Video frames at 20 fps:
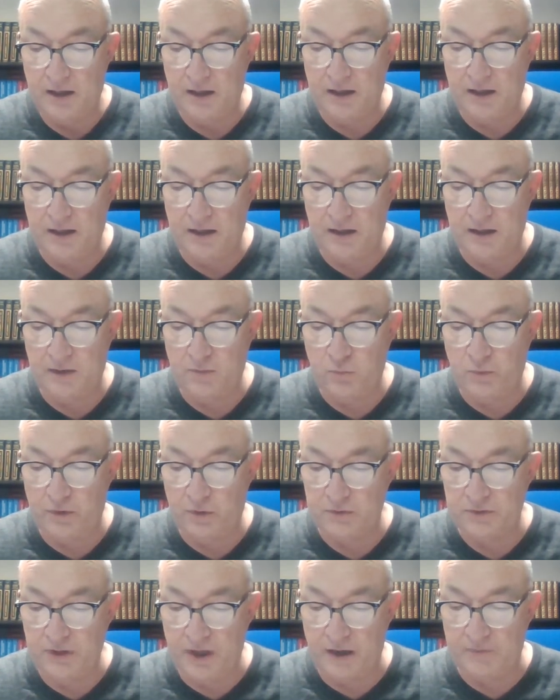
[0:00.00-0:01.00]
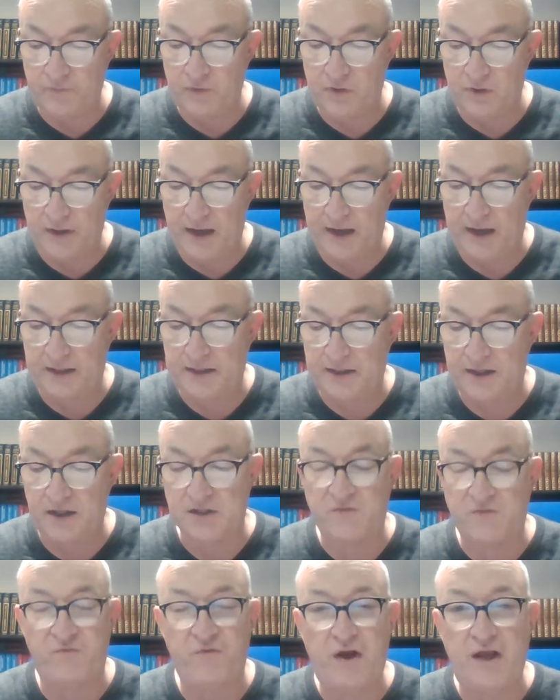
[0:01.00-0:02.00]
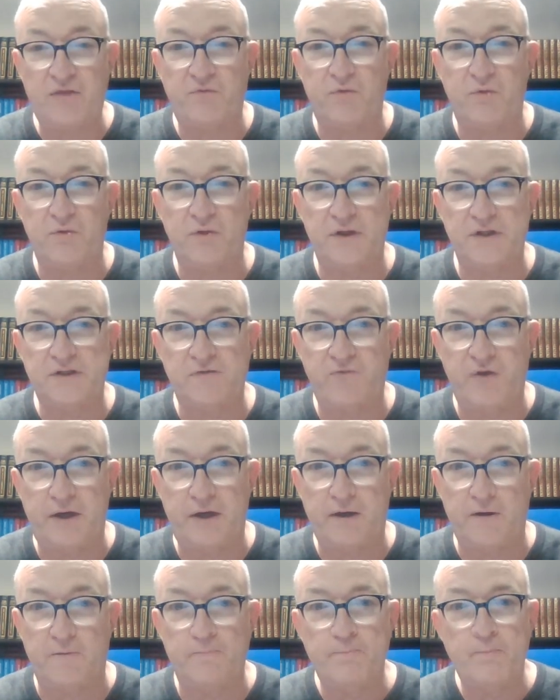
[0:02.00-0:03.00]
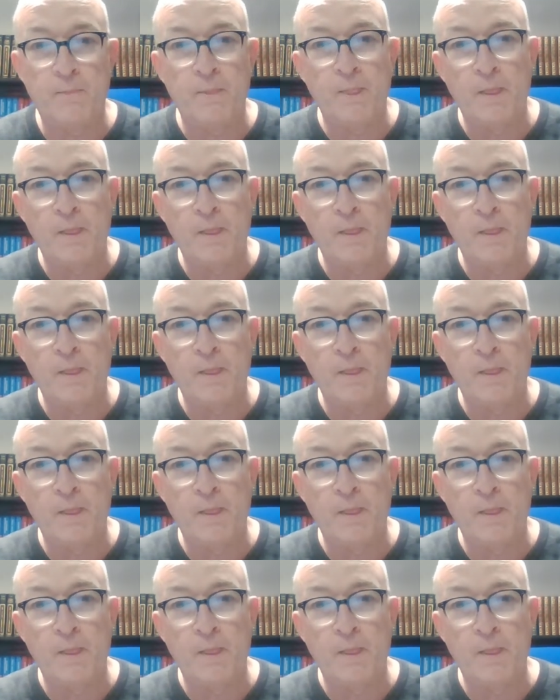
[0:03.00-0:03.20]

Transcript: uh, will never let his faithfulness fail.